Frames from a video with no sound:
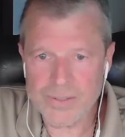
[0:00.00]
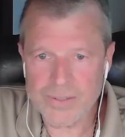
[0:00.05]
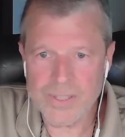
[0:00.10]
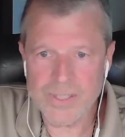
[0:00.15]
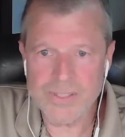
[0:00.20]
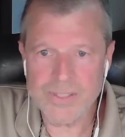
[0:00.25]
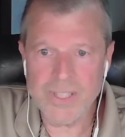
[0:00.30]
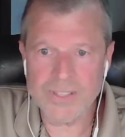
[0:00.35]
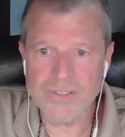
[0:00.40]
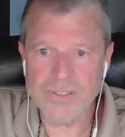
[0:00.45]
and
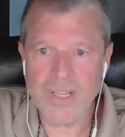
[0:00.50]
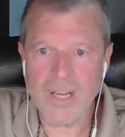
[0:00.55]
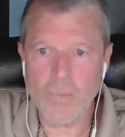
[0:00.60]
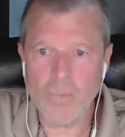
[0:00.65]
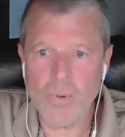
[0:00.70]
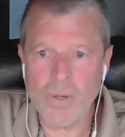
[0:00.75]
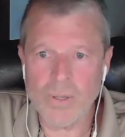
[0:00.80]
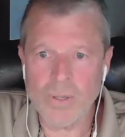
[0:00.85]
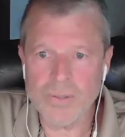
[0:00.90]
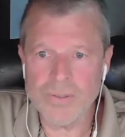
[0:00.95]
it does not
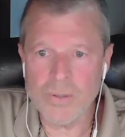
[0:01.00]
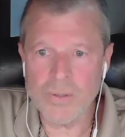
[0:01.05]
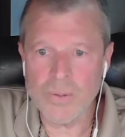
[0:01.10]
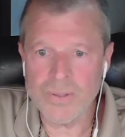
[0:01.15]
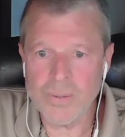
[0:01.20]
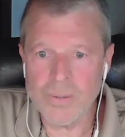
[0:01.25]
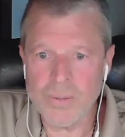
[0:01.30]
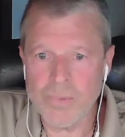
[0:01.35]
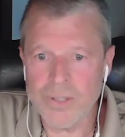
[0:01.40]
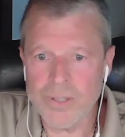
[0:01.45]
well do
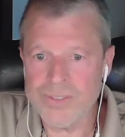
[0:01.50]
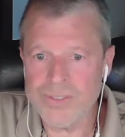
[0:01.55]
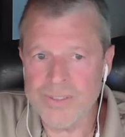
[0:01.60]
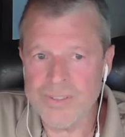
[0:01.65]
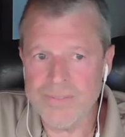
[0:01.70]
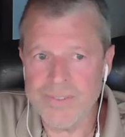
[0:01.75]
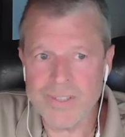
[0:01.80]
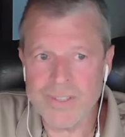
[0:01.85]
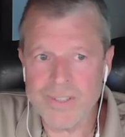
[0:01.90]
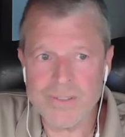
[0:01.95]
with emergency
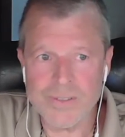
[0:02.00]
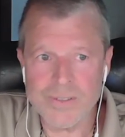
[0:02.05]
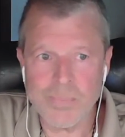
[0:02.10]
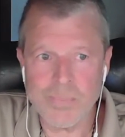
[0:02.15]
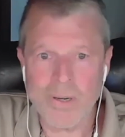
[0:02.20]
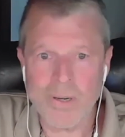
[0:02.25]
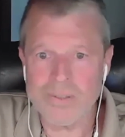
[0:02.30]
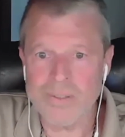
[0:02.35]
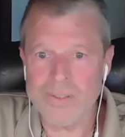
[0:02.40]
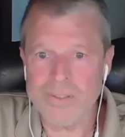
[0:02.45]
vehicles
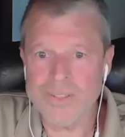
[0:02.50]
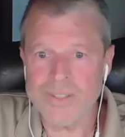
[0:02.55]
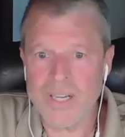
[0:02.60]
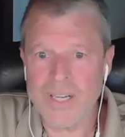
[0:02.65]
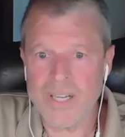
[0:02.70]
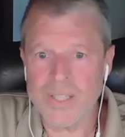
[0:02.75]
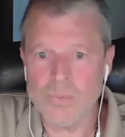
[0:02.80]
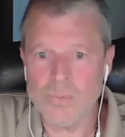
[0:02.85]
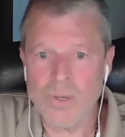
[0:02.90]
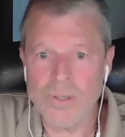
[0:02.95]
parked on the side
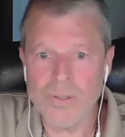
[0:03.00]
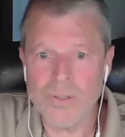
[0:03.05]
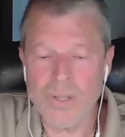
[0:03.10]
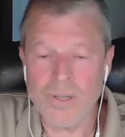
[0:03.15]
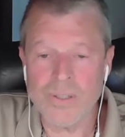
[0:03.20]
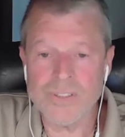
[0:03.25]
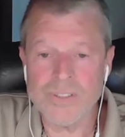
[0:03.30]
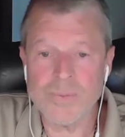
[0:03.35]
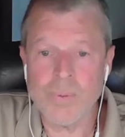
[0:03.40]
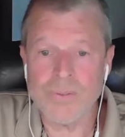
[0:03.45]
of the road that
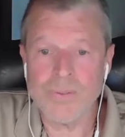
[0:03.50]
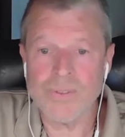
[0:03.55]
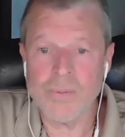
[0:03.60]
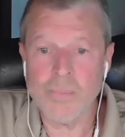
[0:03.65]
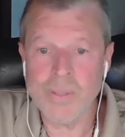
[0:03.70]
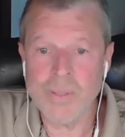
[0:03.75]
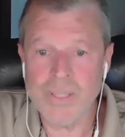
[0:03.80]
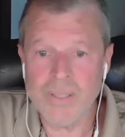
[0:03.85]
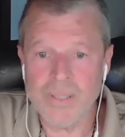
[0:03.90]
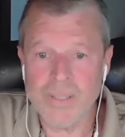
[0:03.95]
aren't supposed to
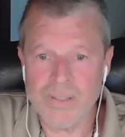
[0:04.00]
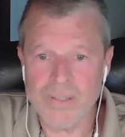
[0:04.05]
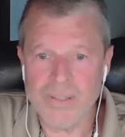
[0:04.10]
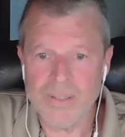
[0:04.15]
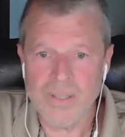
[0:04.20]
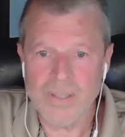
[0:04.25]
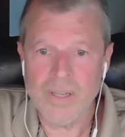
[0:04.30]
be there